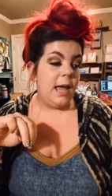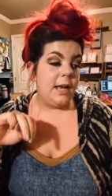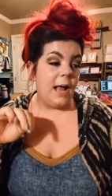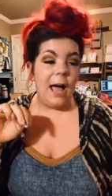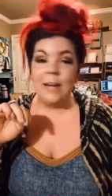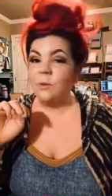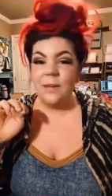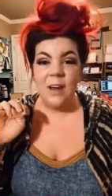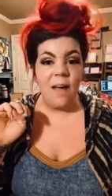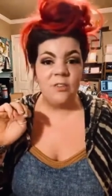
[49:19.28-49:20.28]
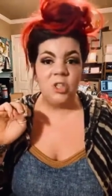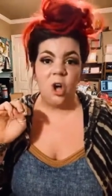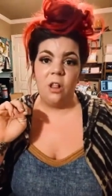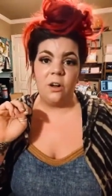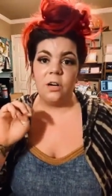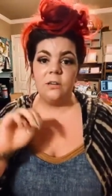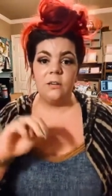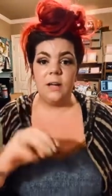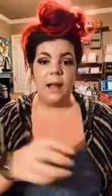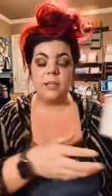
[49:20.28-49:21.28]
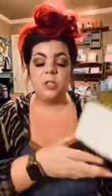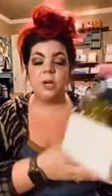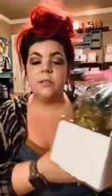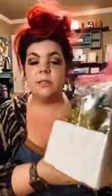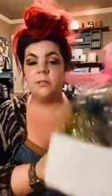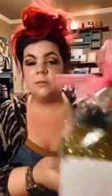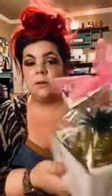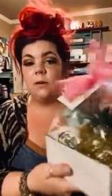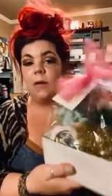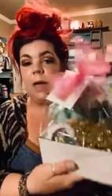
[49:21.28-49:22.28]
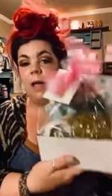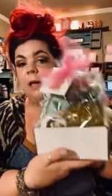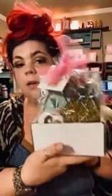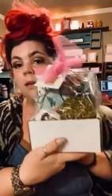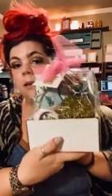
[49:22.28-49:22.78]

and I don't even have $1 in extras. Okay.